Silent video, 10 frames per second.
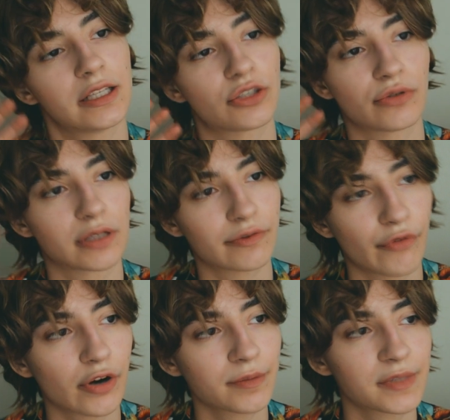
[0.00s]

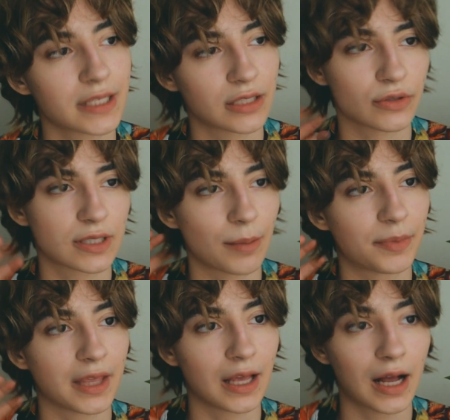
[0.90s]
transforms into
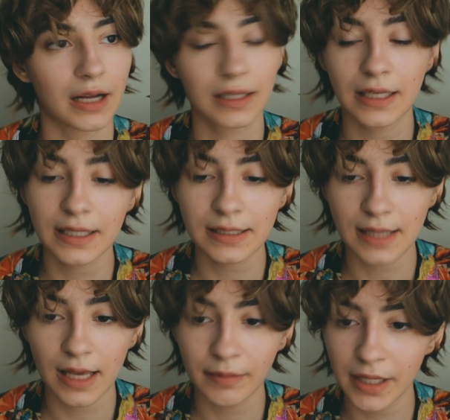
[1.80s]
something ugly
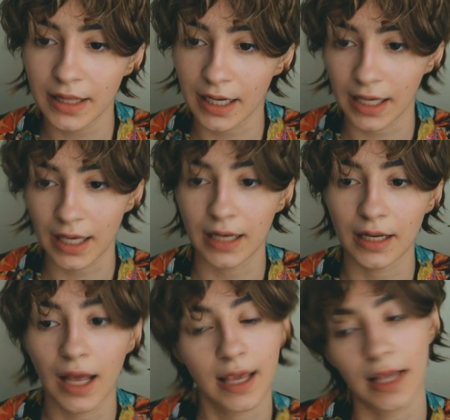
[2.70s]
inside me that I
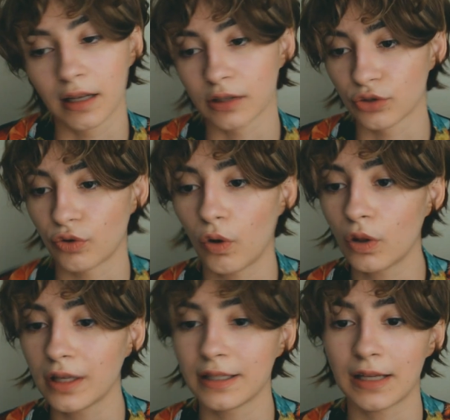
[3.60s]
can't
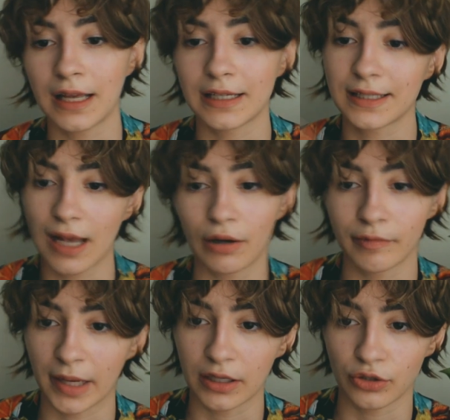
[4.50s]
control, and it's out
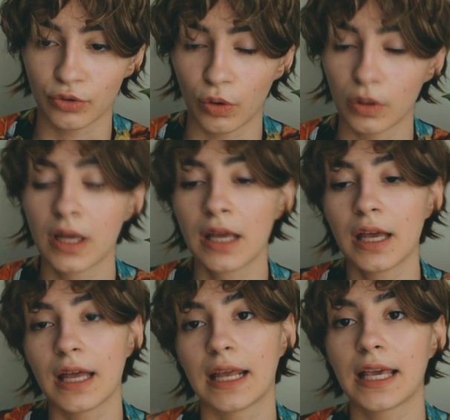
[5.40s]
of my control,
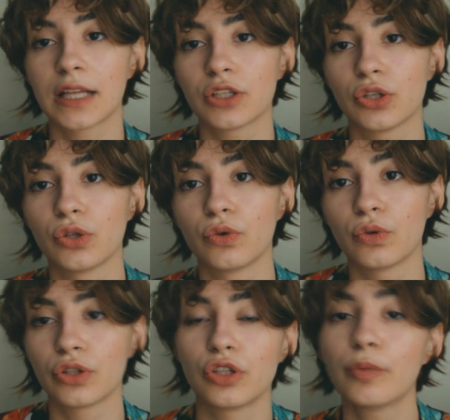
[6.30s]
and I get
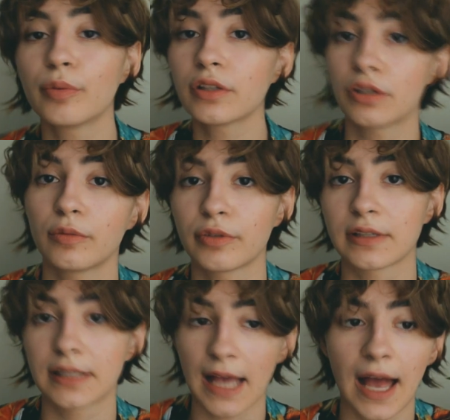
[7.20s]
to super super
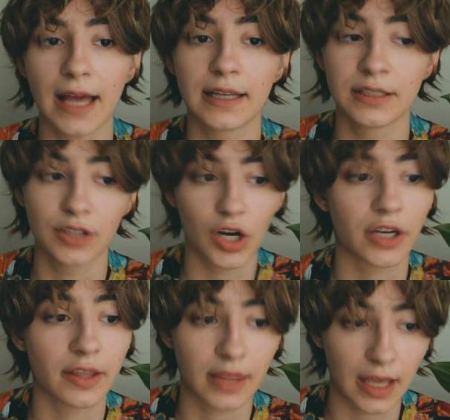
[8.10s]
sad and
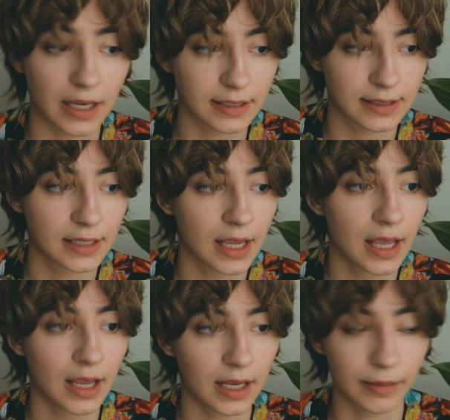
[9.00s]
dark things
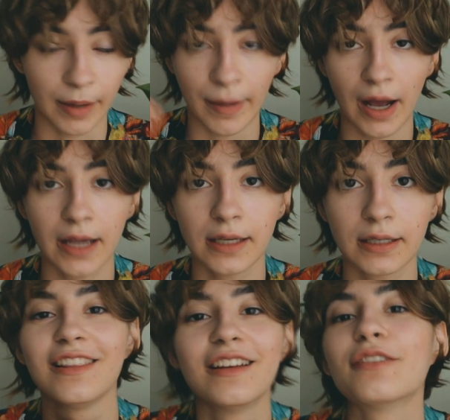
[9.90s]
in my mind,
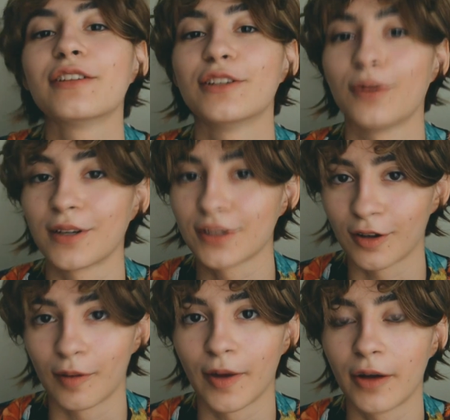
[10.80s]
literally don't want to
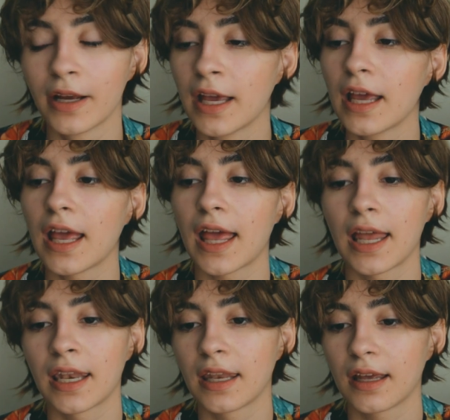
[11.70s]
talk about.
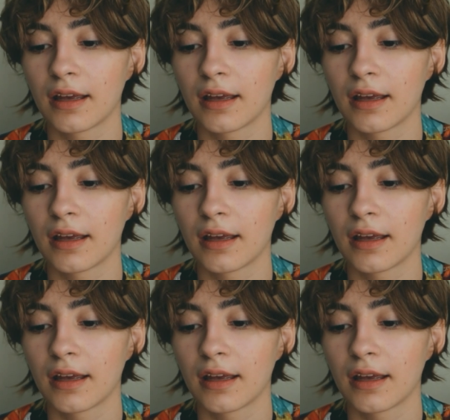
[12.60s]
And